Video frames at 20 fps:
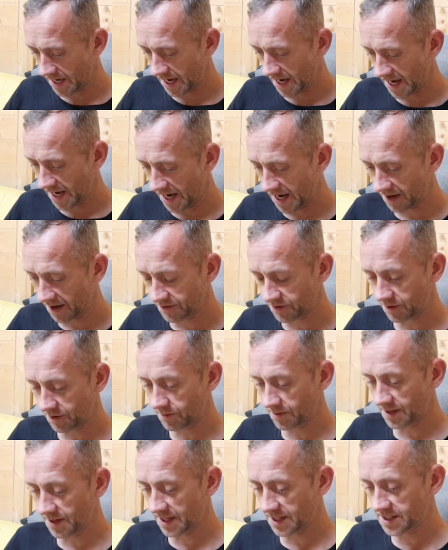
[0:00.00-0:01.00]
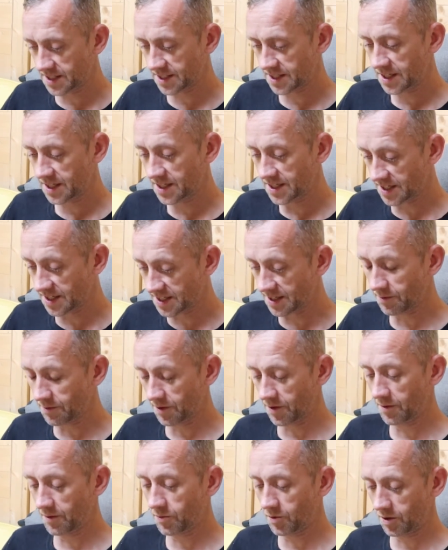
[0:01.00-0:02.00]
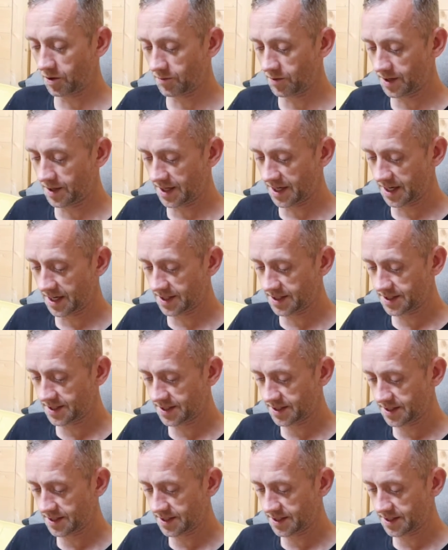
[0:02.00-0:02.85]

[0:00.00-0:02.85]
I have to go with this to see what other Pokemon he has.